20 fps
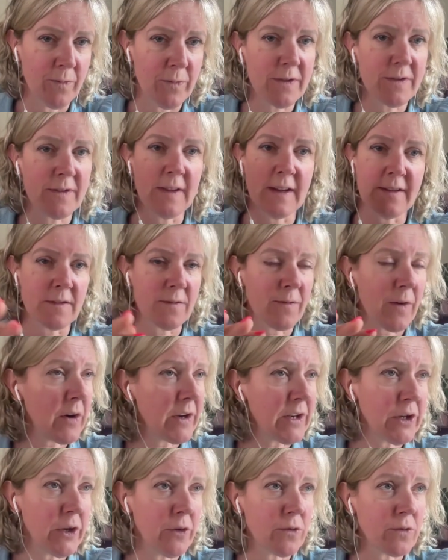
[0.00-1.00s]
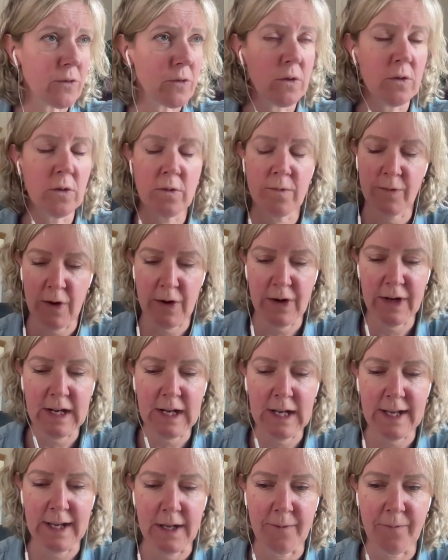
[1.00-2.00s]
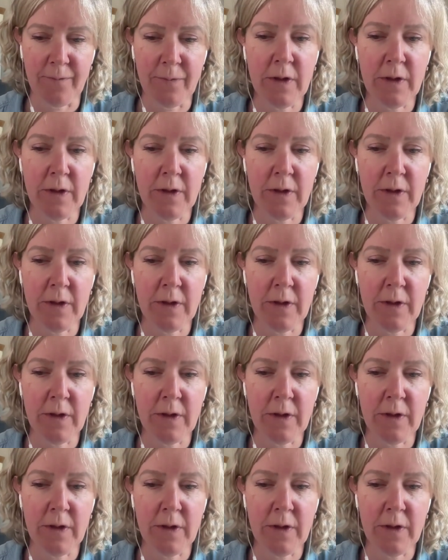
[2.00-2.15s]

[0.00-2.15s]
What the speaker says: So that's very neutral, very clear.